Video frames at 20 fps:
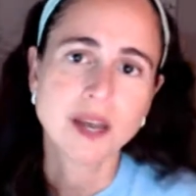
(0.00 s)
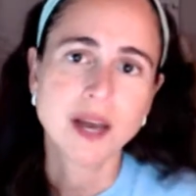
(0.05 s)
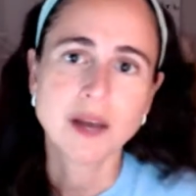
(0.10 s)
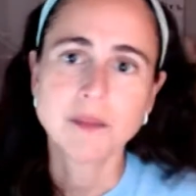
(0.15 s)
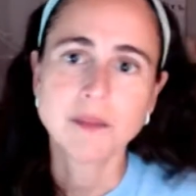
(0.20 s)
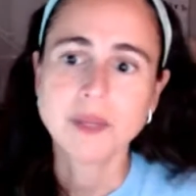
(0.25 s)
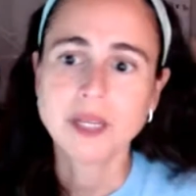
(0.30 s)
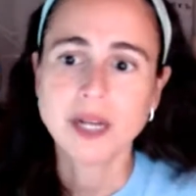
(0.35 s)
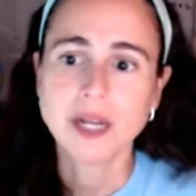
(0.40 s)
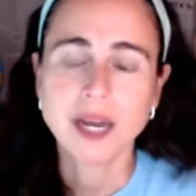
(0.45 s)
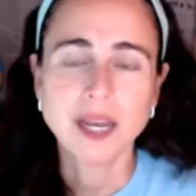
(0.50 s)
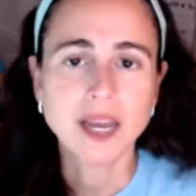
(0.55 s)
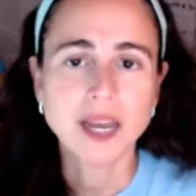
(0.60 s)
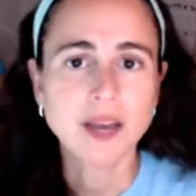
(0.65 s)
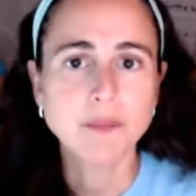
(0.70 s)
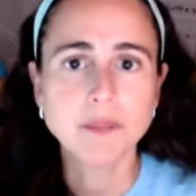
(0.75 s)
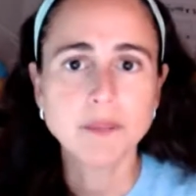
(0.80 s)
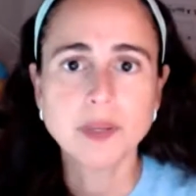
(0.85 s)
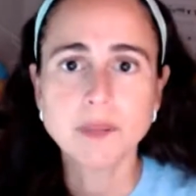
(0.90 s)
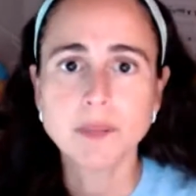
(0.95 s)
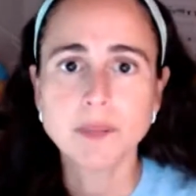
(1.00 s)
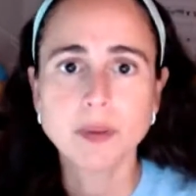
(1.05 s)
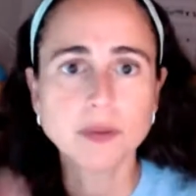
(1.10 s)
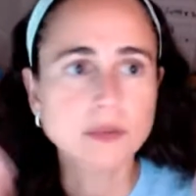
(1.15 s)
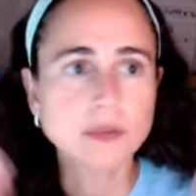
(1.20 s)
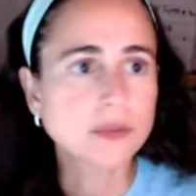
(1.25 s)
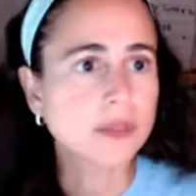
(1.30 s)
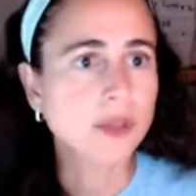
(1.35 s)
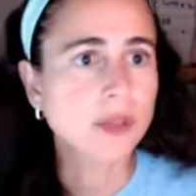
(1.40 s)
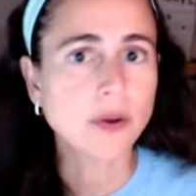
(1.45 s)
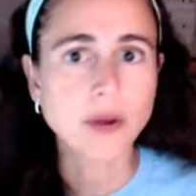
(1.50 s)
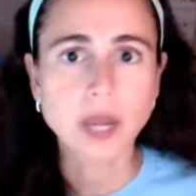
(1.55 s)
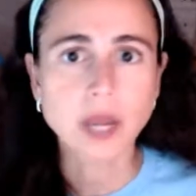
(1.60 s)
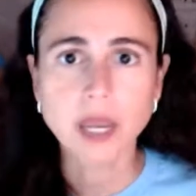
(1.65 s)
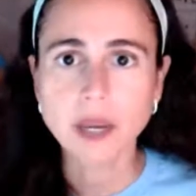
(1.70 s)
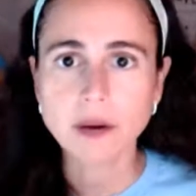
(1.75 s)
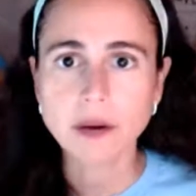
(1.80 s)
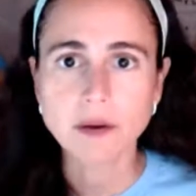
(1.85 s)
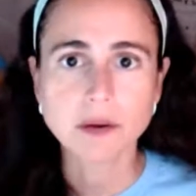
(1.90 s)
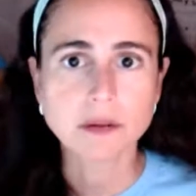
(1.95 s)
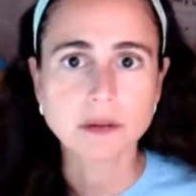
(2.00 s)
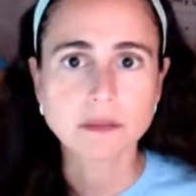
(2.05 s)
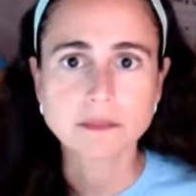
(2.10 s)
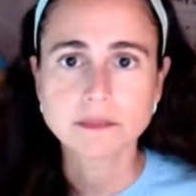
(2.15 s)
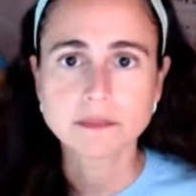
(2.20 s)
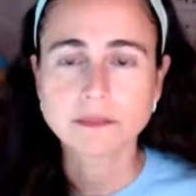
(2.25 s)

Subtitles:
I mean, I have people lose their hair,